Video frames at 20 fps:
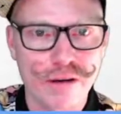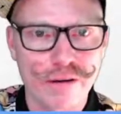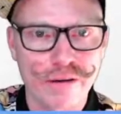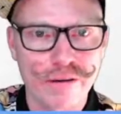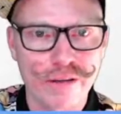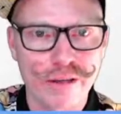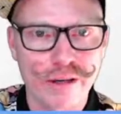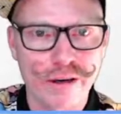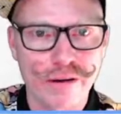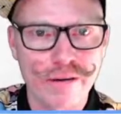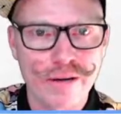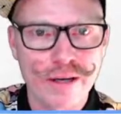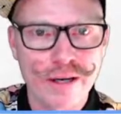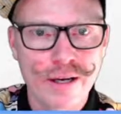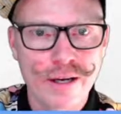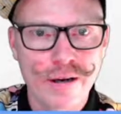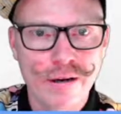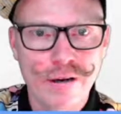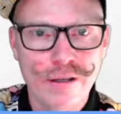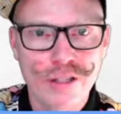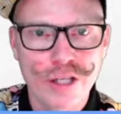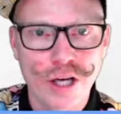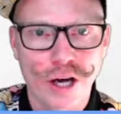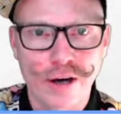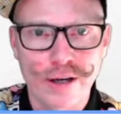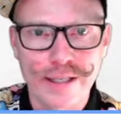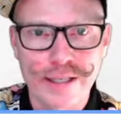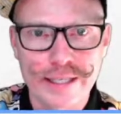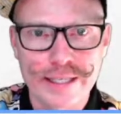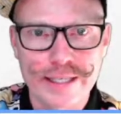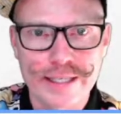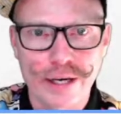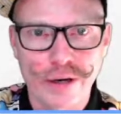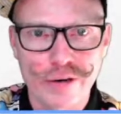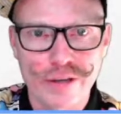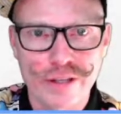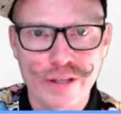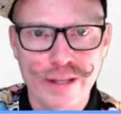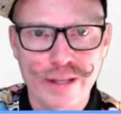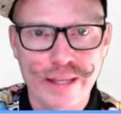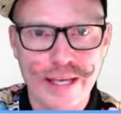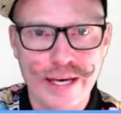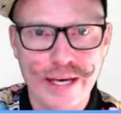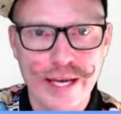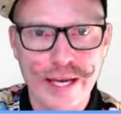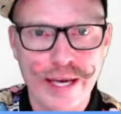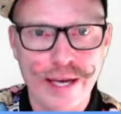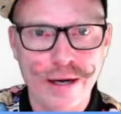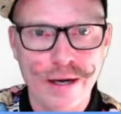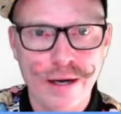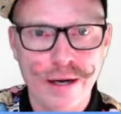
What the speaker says: you know, totally tell you that they're dead.